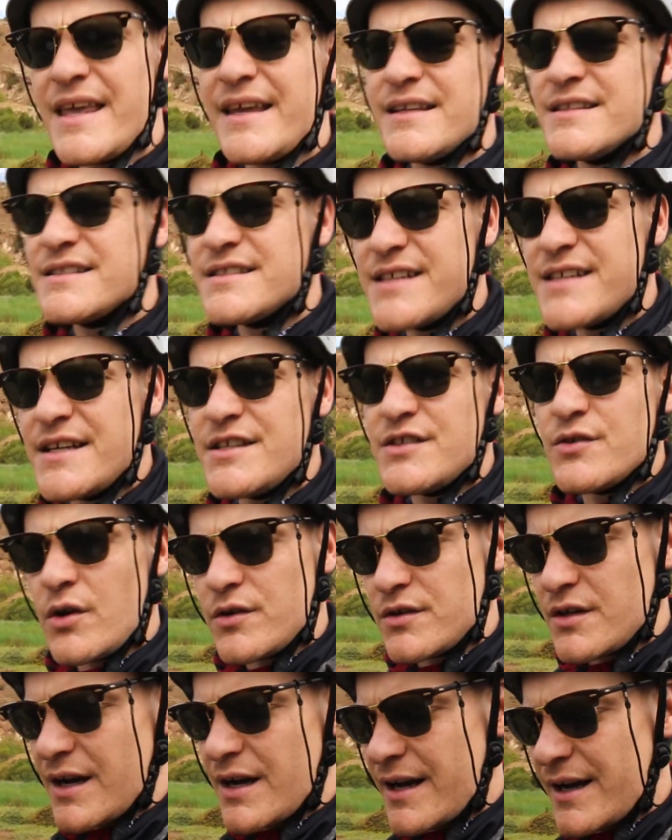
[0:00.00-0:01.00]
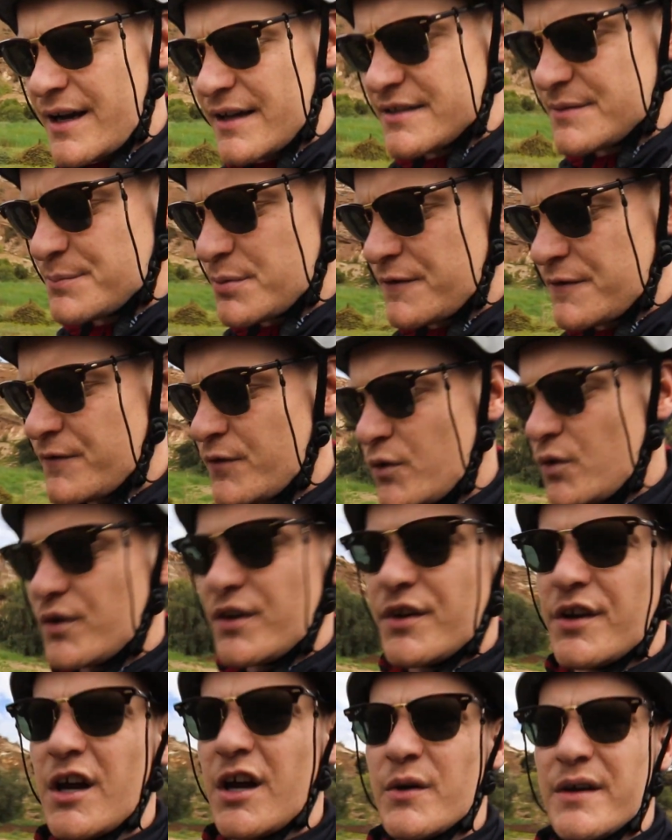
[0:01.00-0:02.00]
it can send you on your ass before
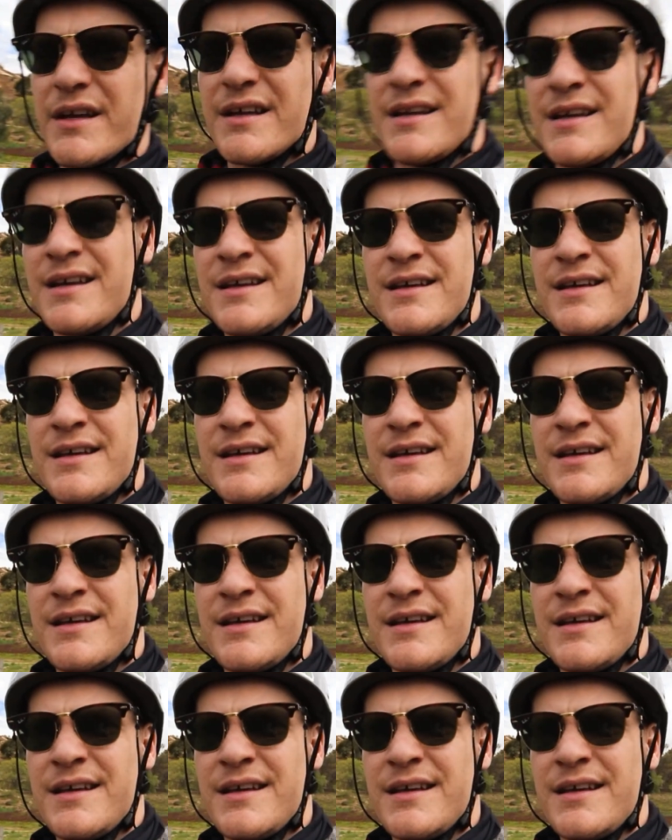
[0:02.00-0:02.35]
you know it.